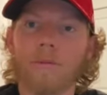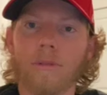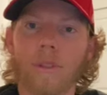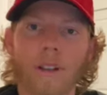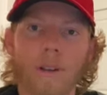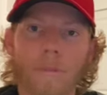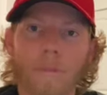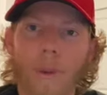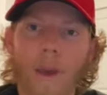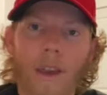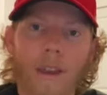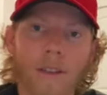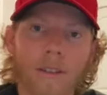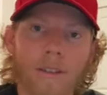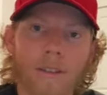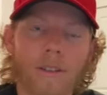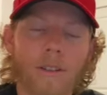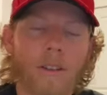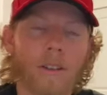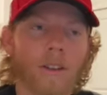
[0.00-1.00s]
like
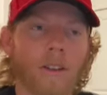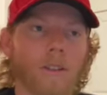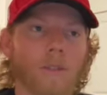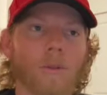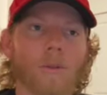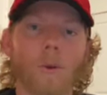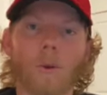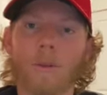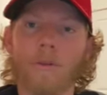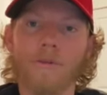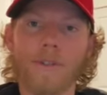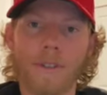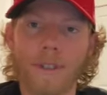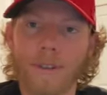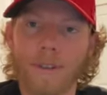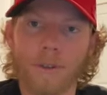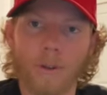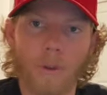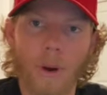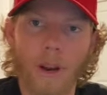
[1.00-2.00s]
paint or
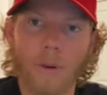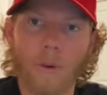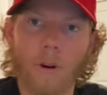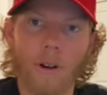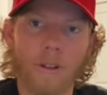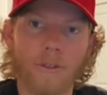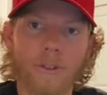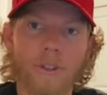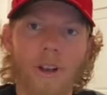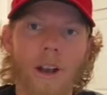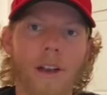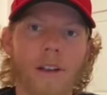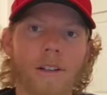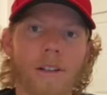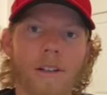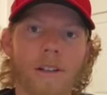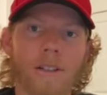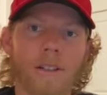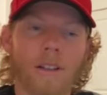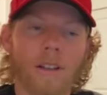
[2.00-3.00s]
visit the Great Wall of
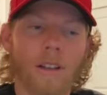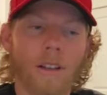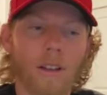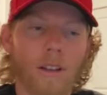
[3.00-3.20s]
China